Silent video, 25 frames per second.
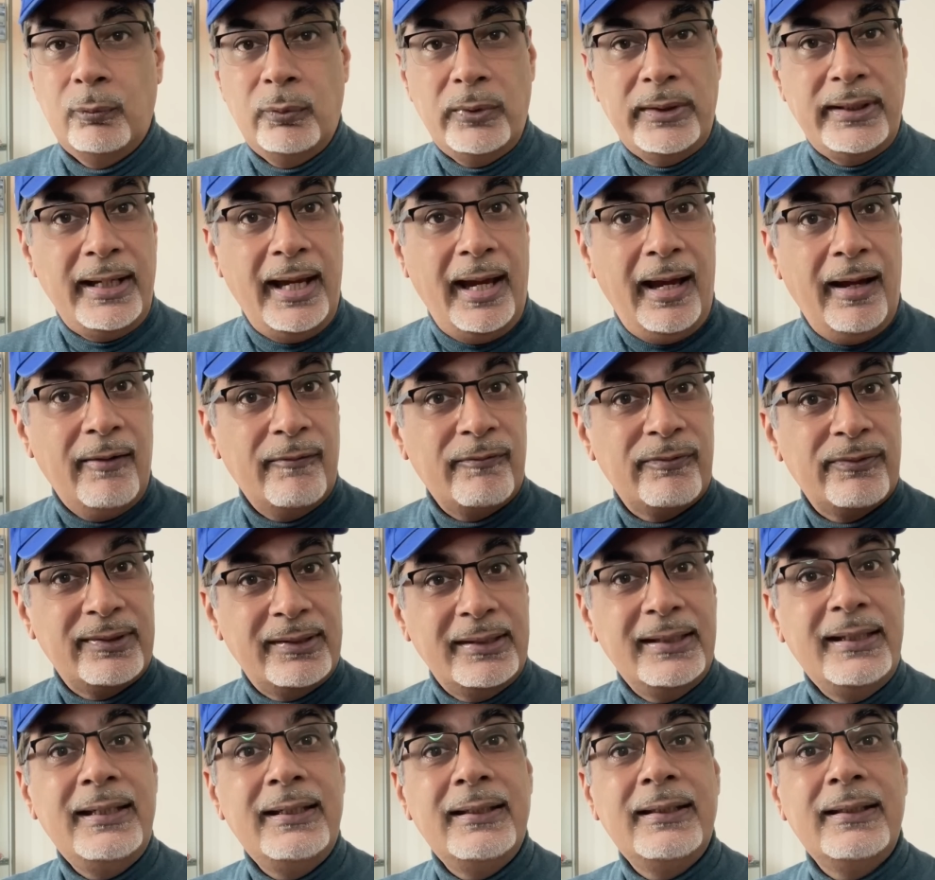we have
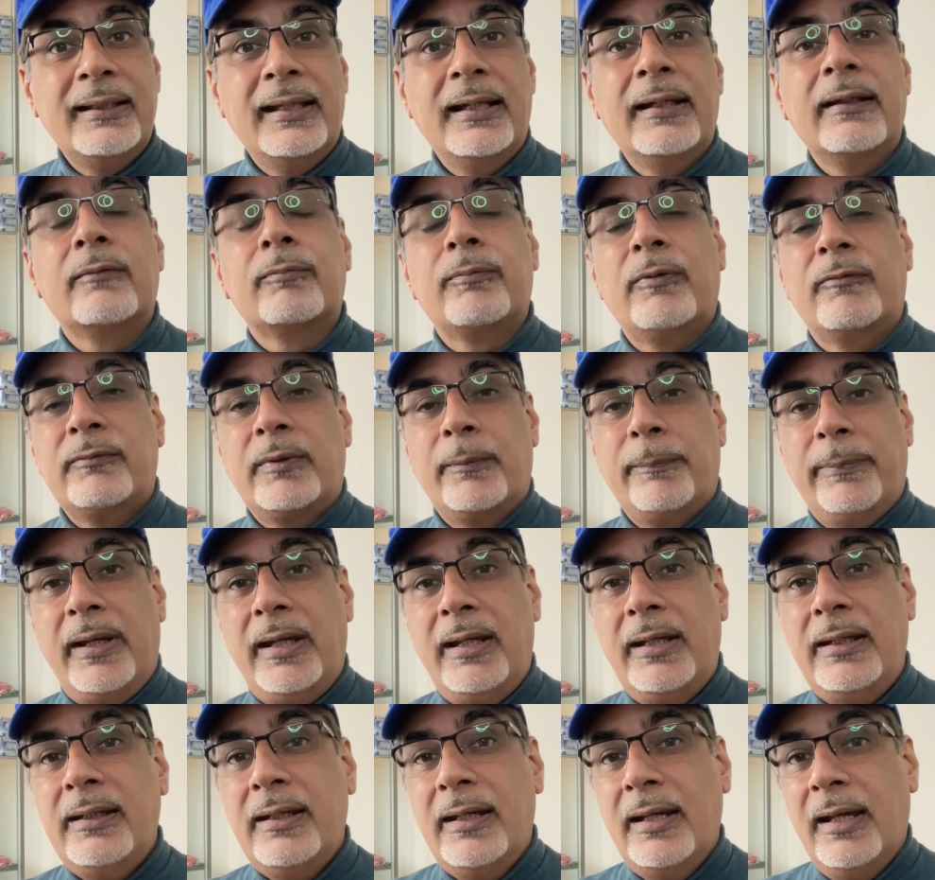seen this from the
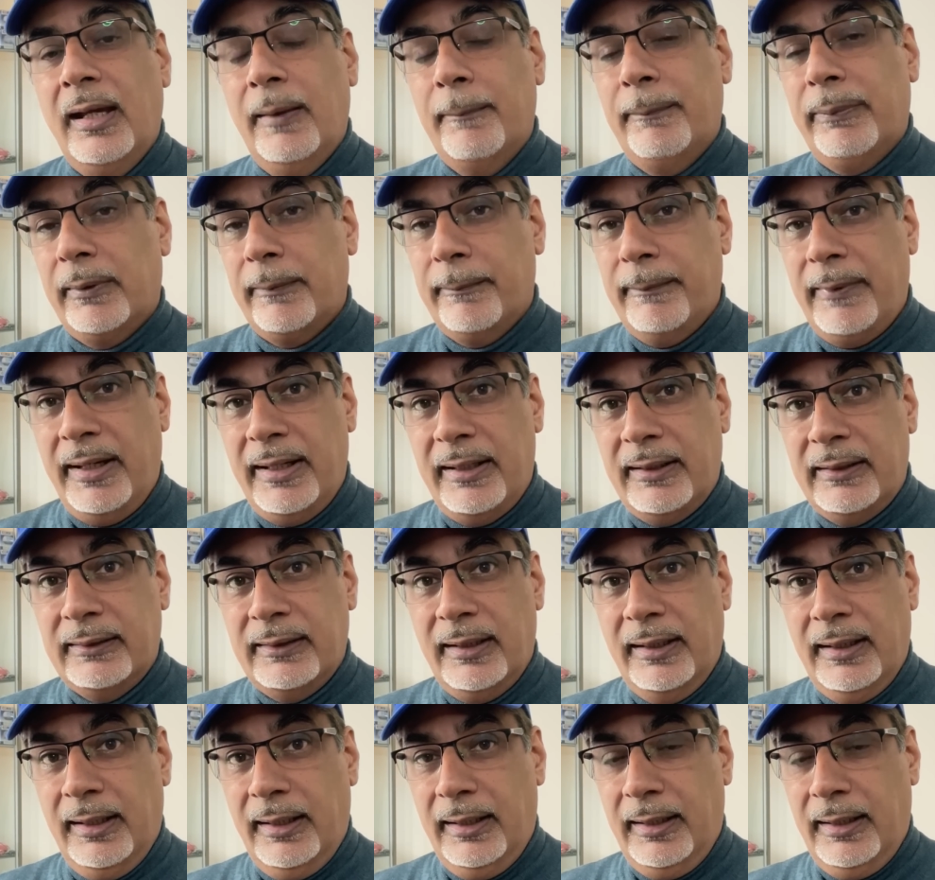pay per mile